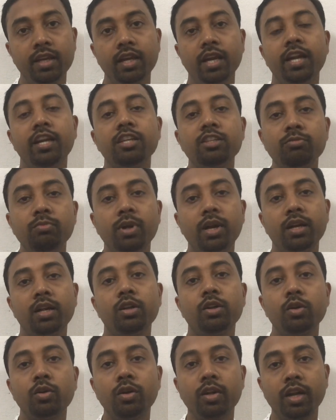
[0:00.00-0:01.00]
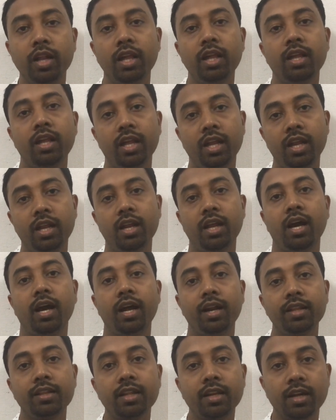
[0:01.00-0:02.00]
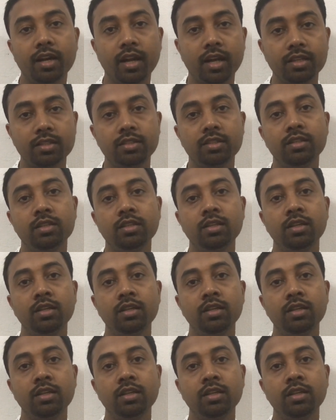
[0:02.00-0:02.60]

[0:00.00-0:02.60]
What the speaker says: it is better to take in another class.